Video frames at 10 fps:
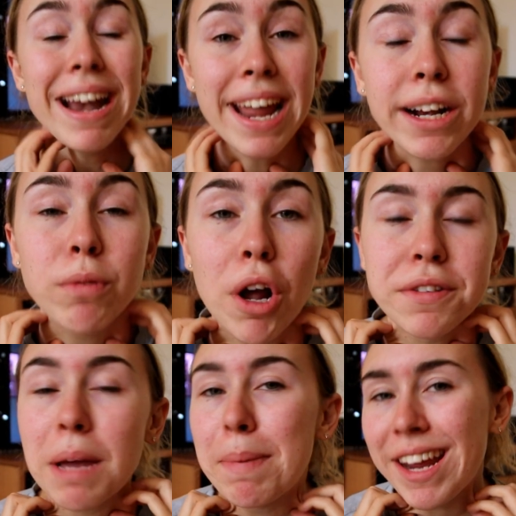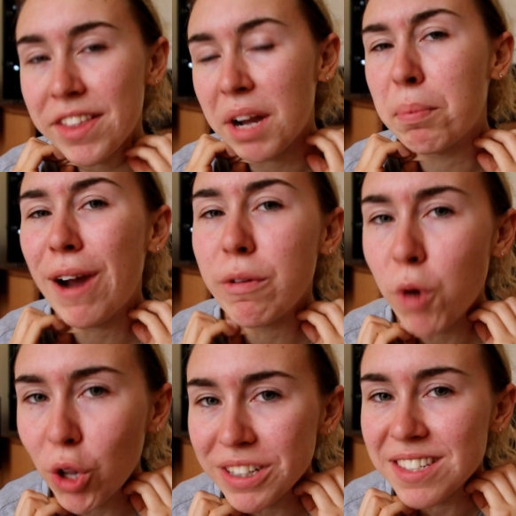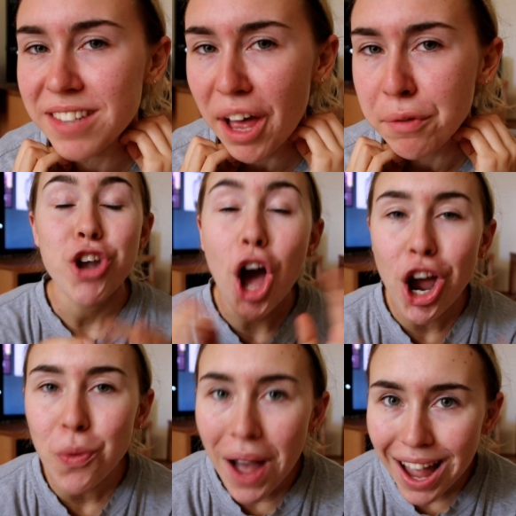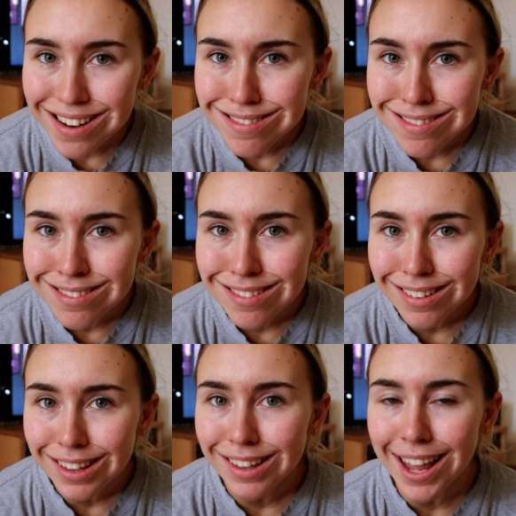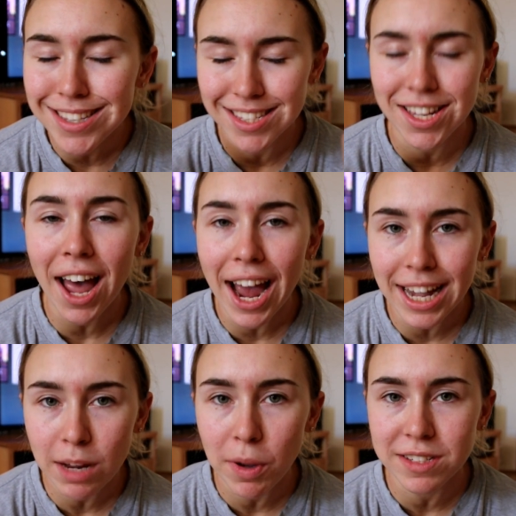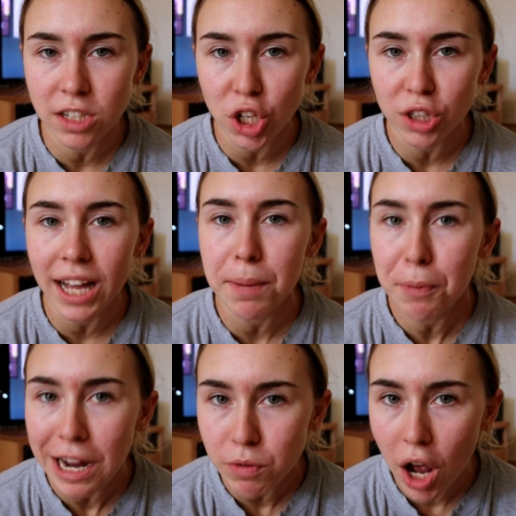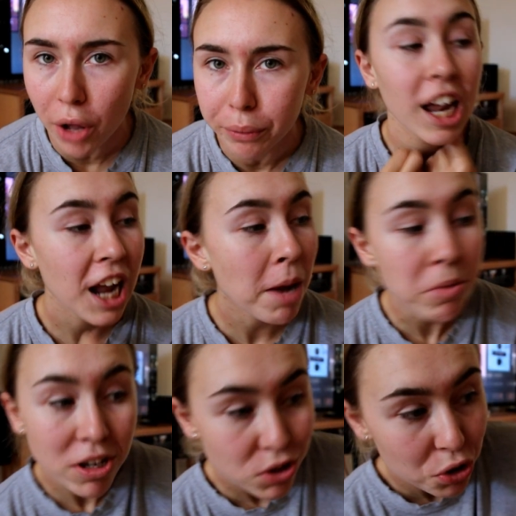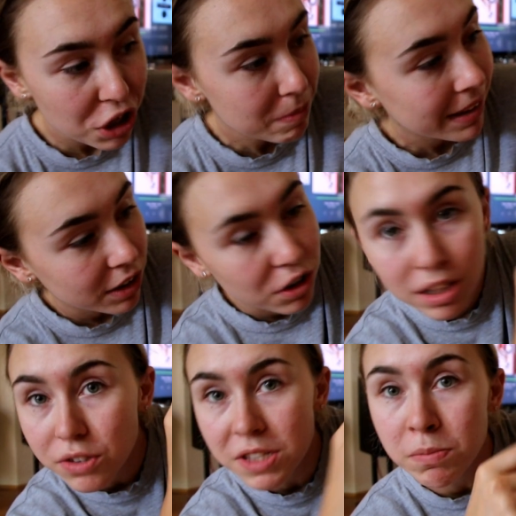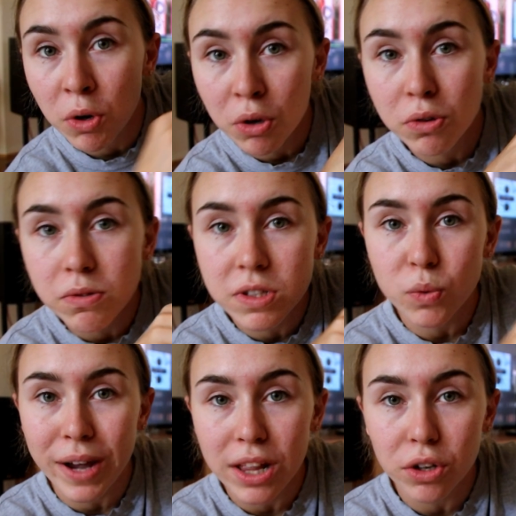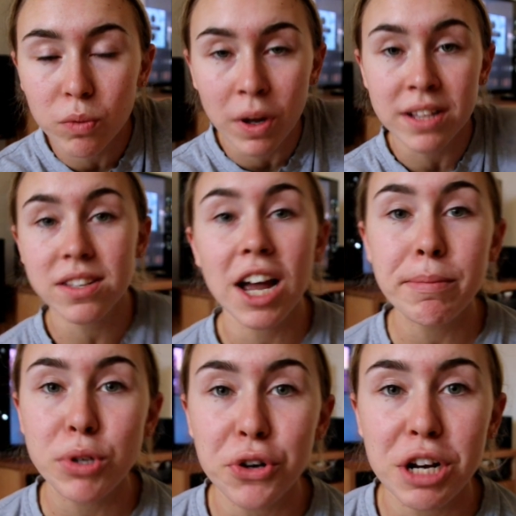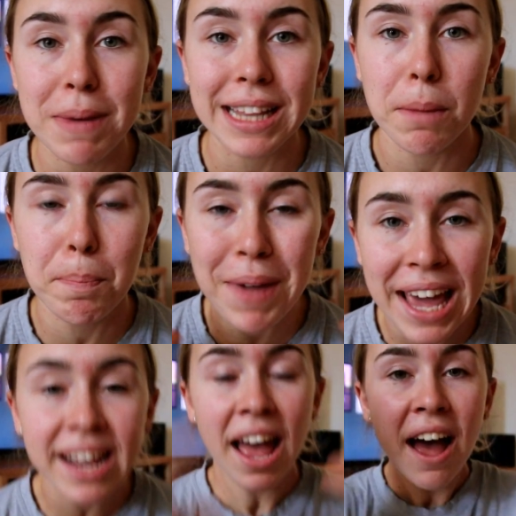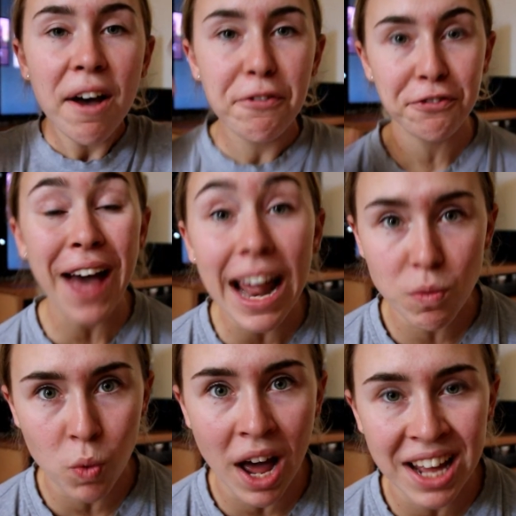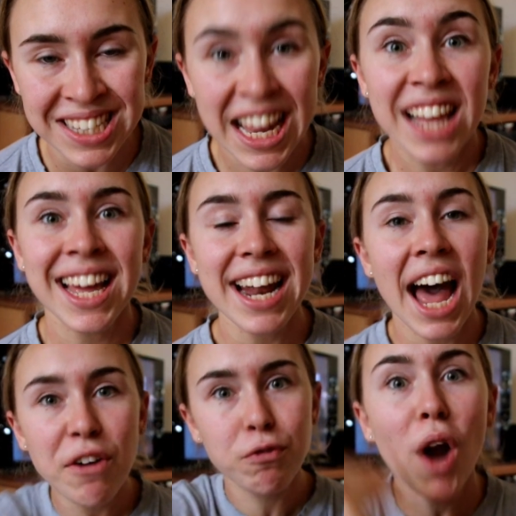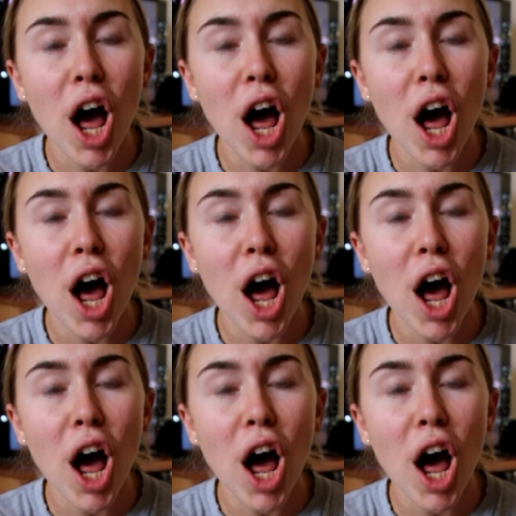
my neck rolls are bigger than a bread roll itself. No one in society wants to look like a bread roll. And I'm not talking about, you know, little small square looking ones. I'm talking about the big fat ones that have